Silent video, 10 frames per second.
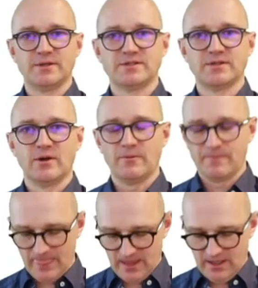So
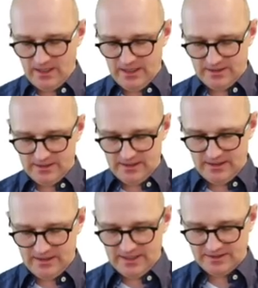
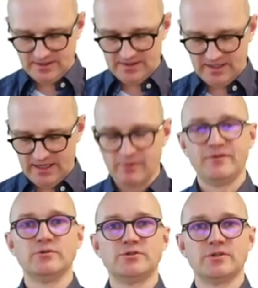it has a stable
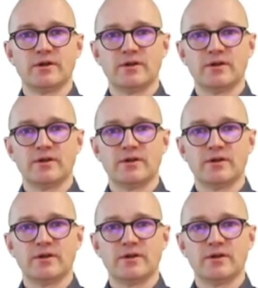future